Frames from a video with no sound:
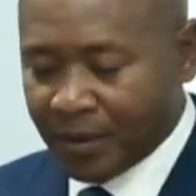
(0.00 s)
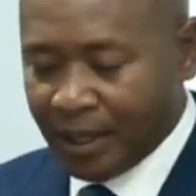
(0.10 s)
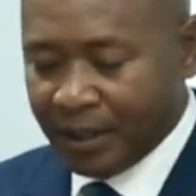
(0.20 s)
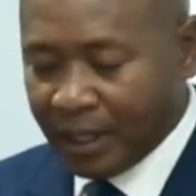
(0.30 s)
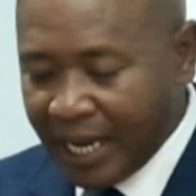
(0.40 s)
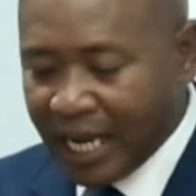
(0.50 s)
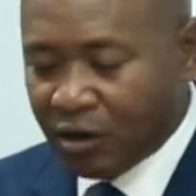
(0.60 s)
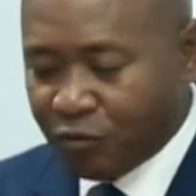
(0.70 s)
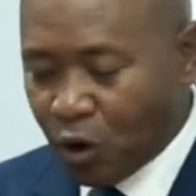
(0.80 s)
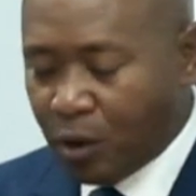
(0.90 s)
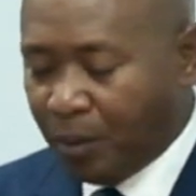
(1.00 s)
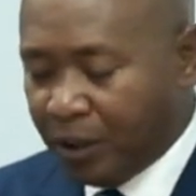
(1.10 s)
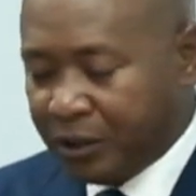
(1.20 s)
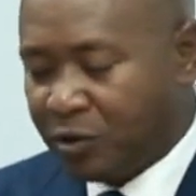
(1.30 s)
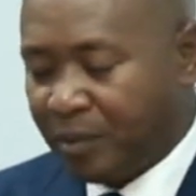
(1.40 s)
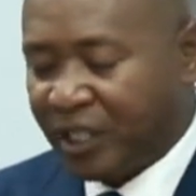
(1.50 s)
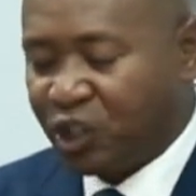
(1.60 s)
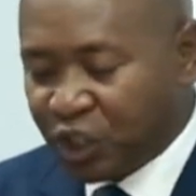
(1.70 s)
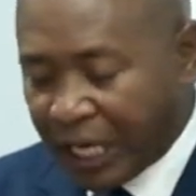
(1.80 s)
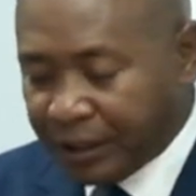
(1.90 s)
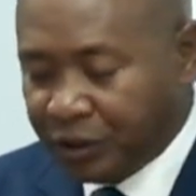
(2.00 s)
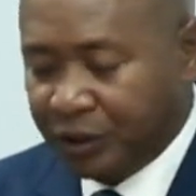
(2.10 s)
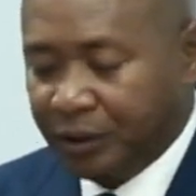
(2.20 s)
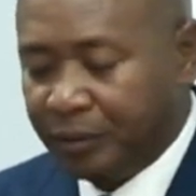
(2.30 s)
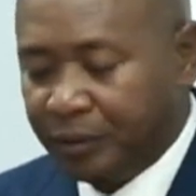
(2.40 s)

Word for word: The lack of role models must change.